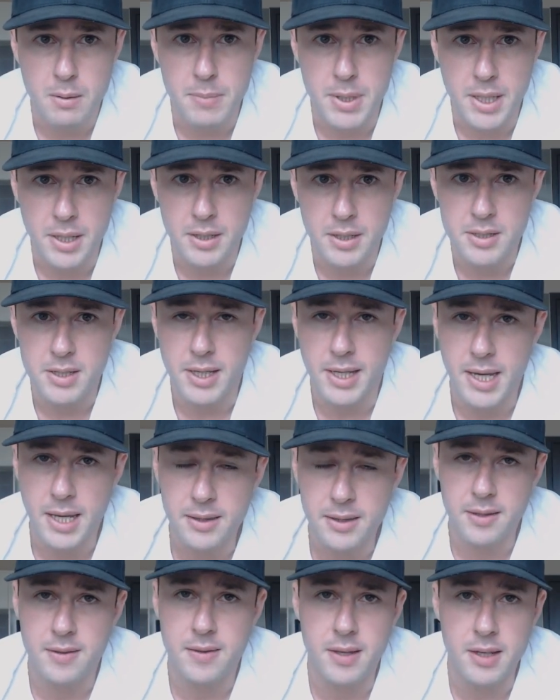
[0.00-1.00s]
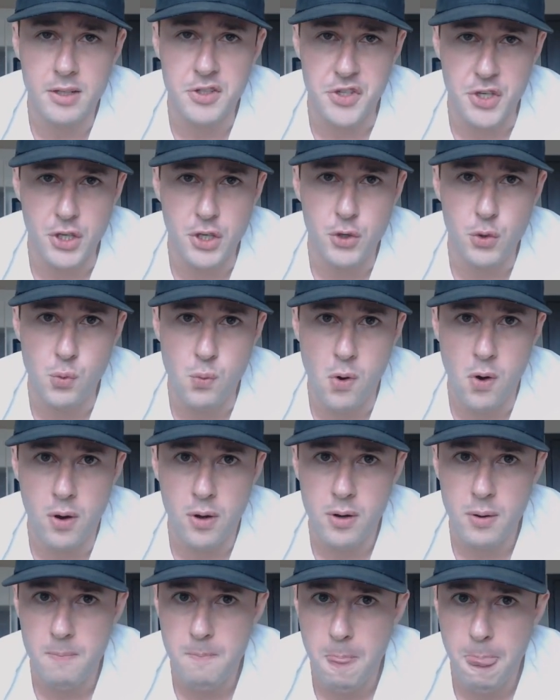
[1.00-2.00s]
because to get the things that you
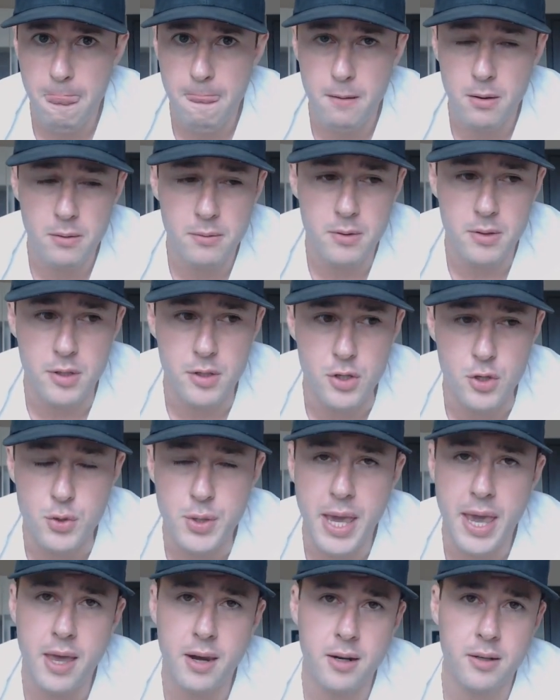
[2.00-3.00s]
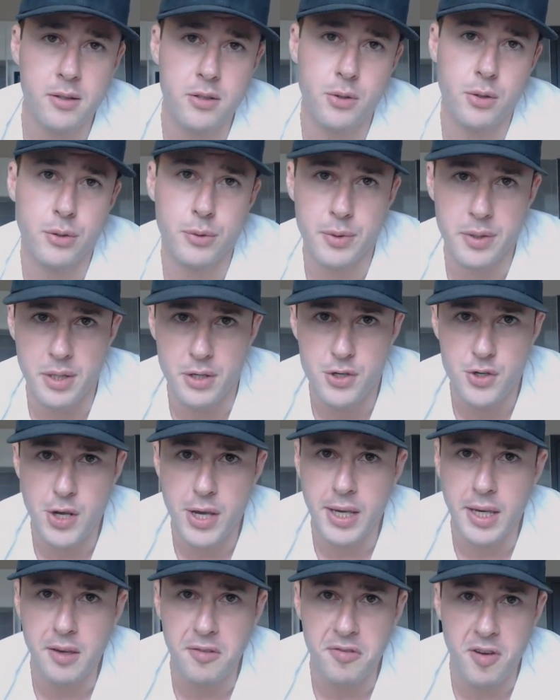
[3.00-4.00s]
want, you cannot do it with a
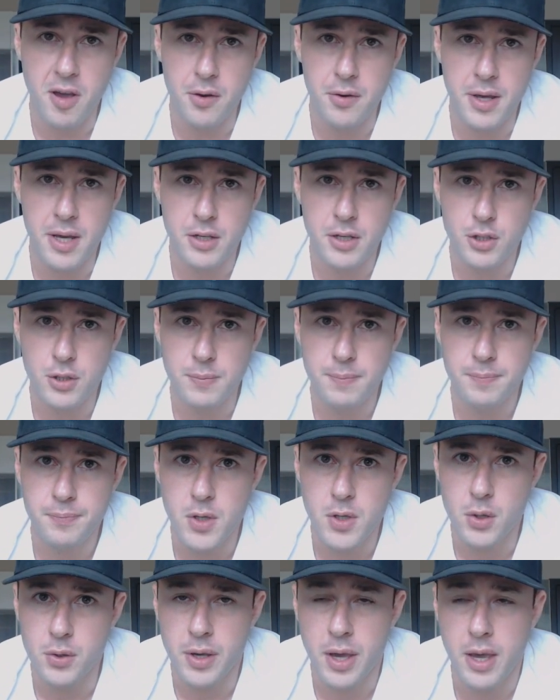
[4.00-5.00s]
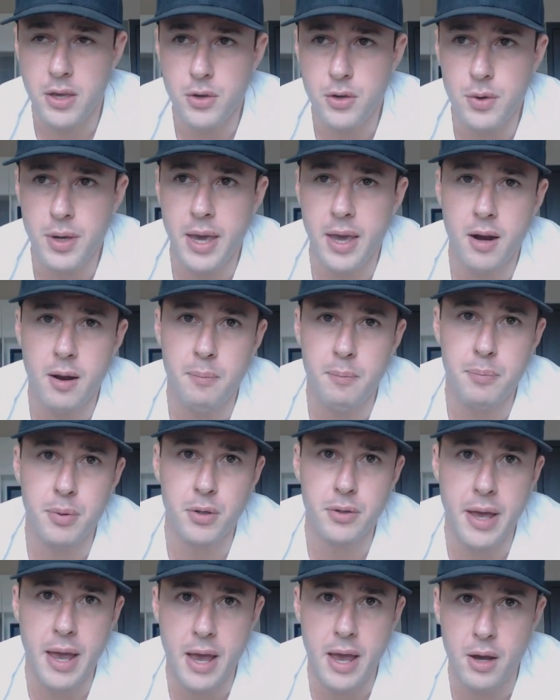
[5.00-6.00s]
shaky foundation. Okay, you cannot
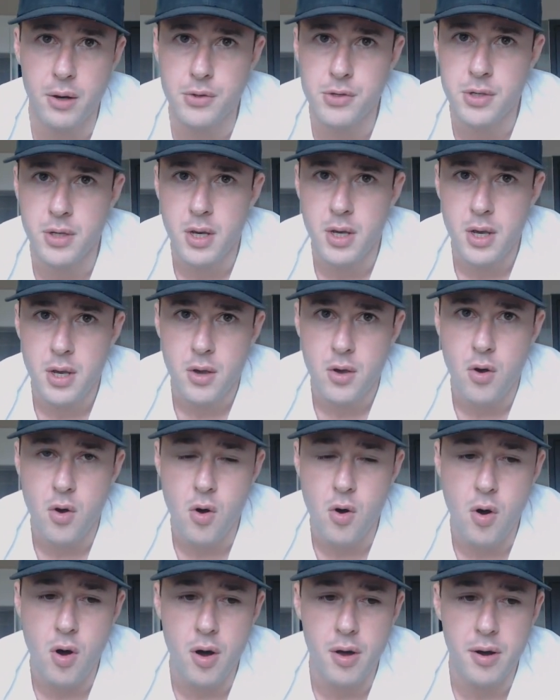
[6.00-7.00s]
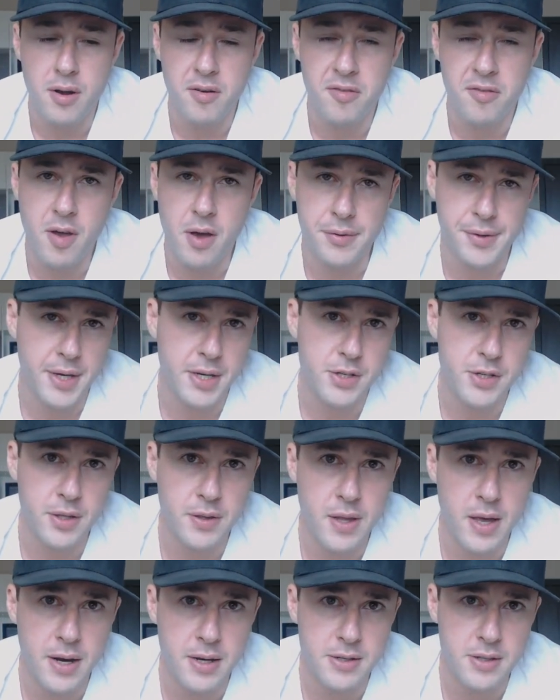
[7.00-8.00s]
build a house on a
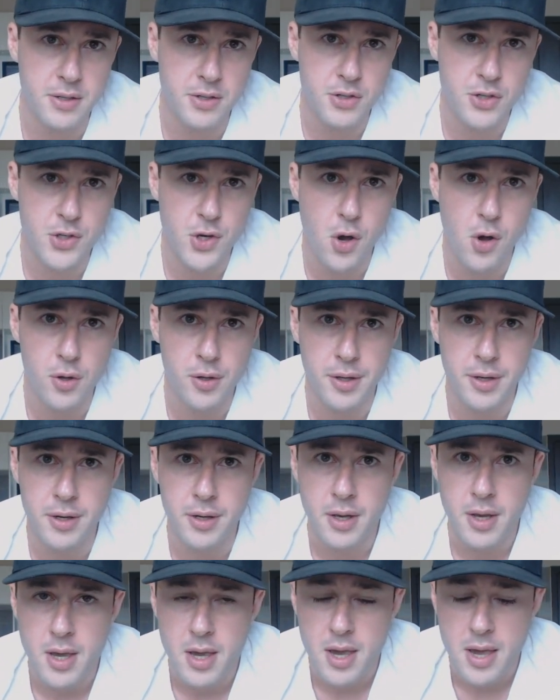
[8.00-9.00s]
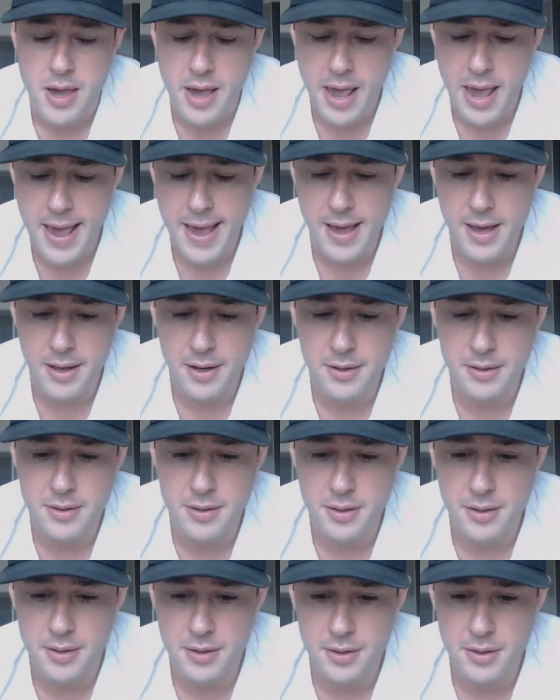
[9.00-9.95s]
foundation that isn't solid. And